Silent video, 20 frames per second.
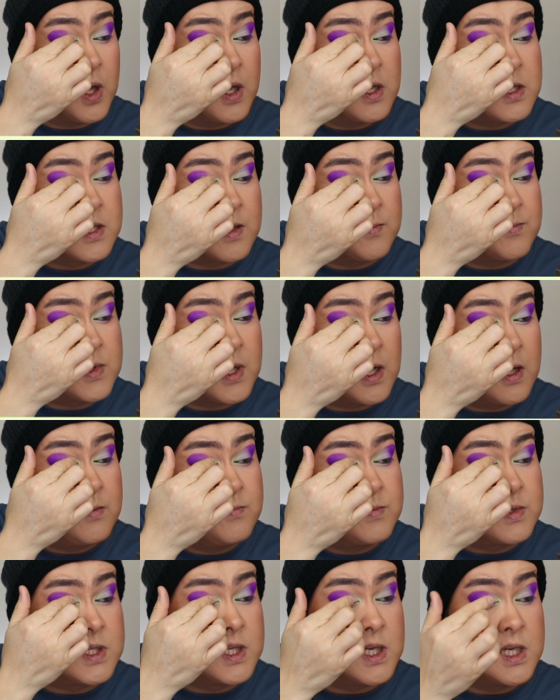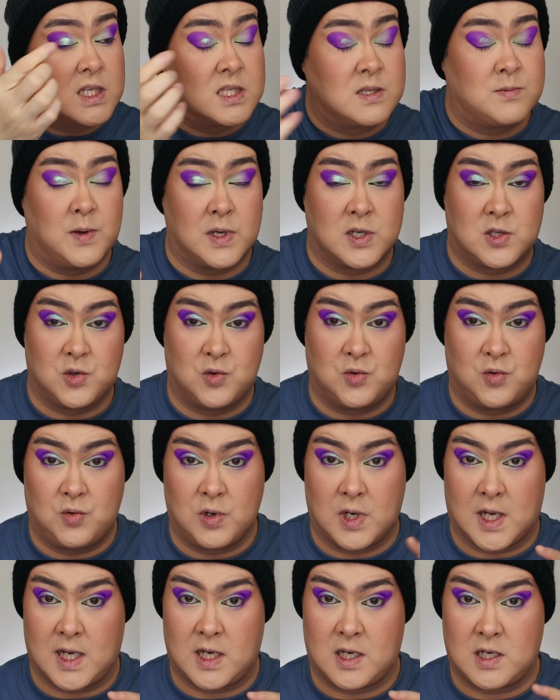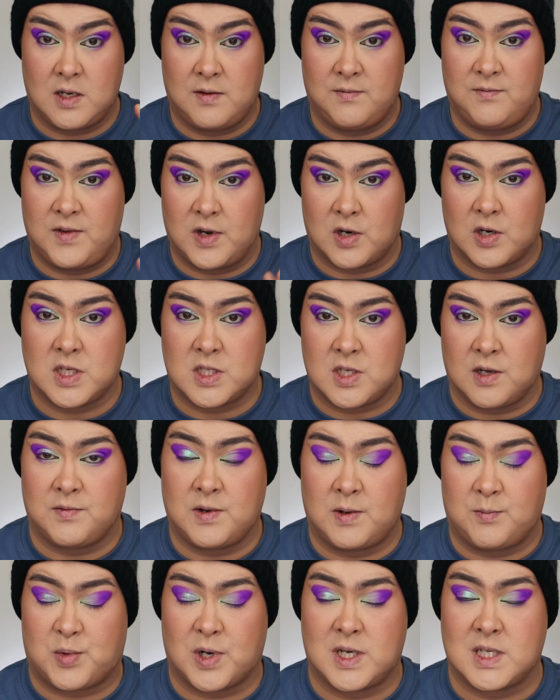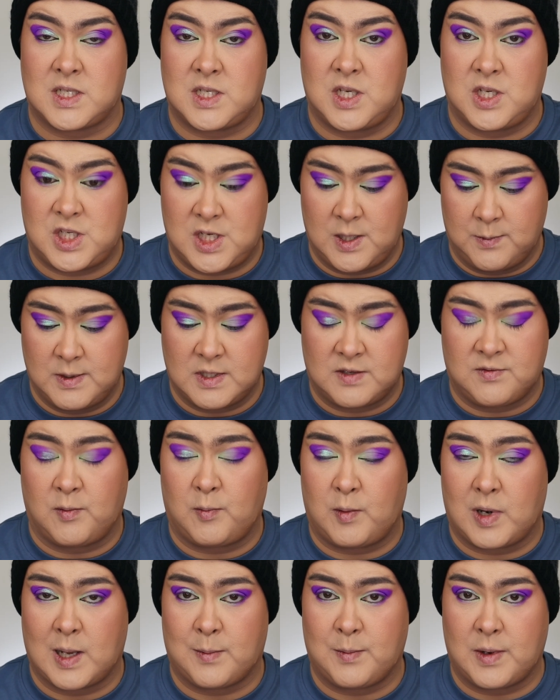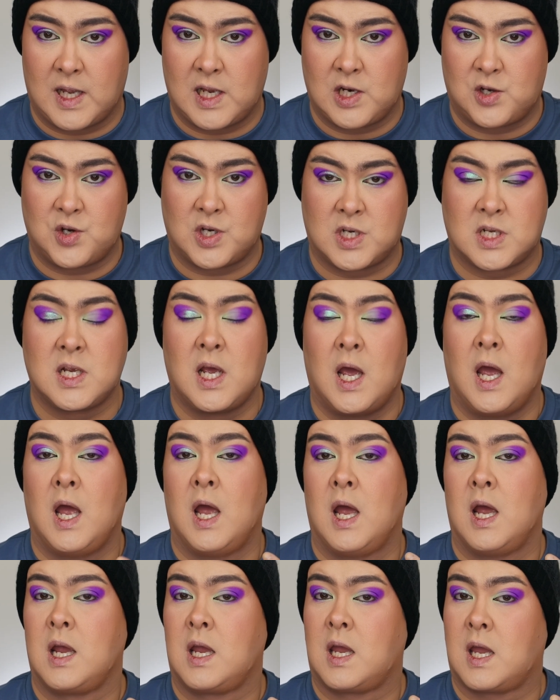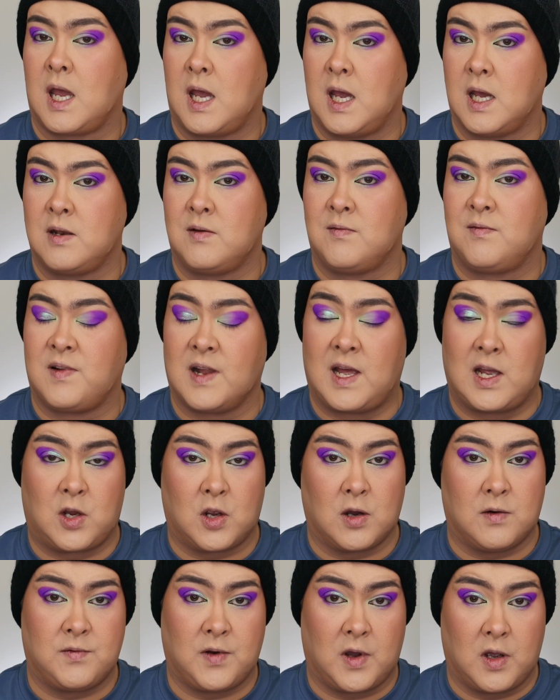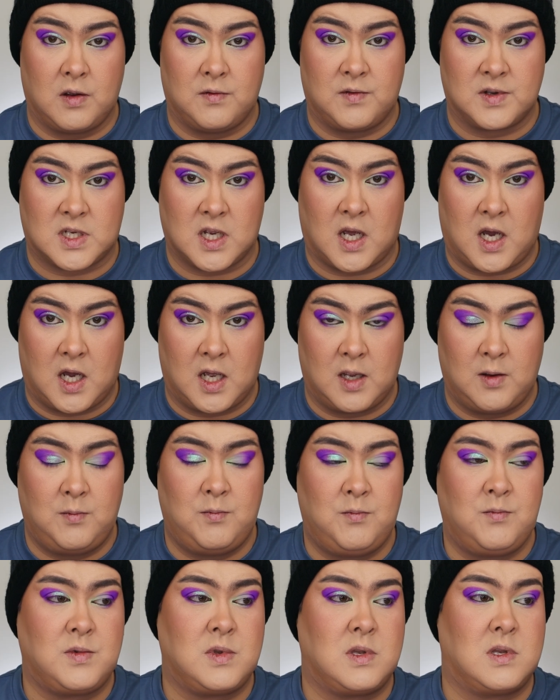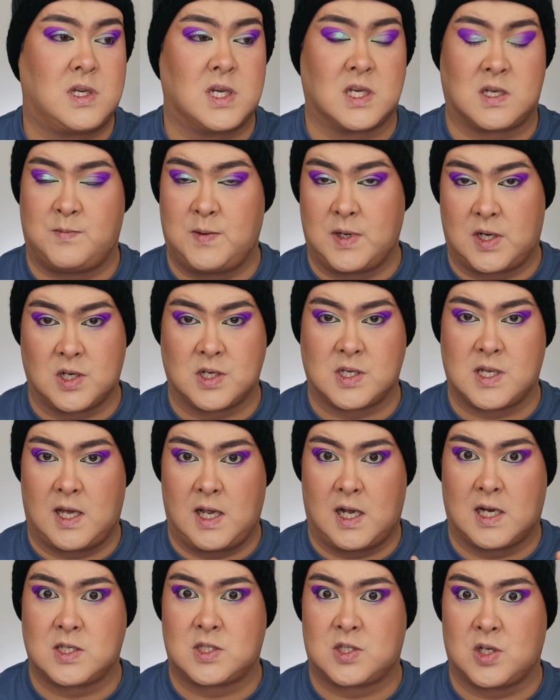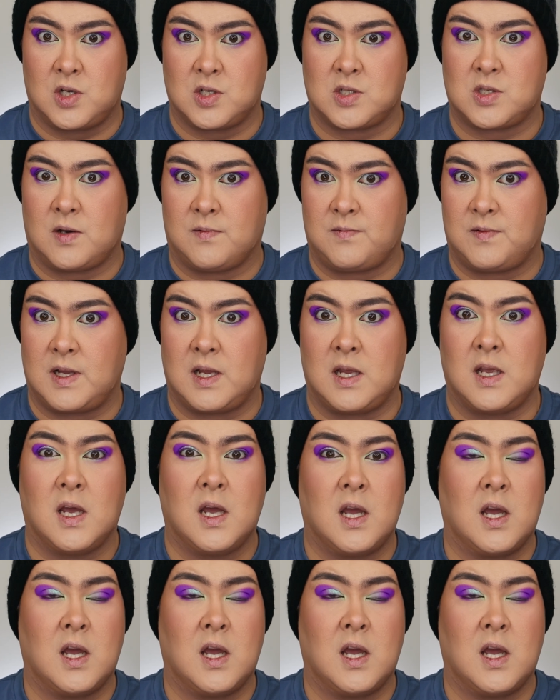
sometimes these special, like very softly pressed shimmers from Glaminatrix can flake off over time, just because they are so softly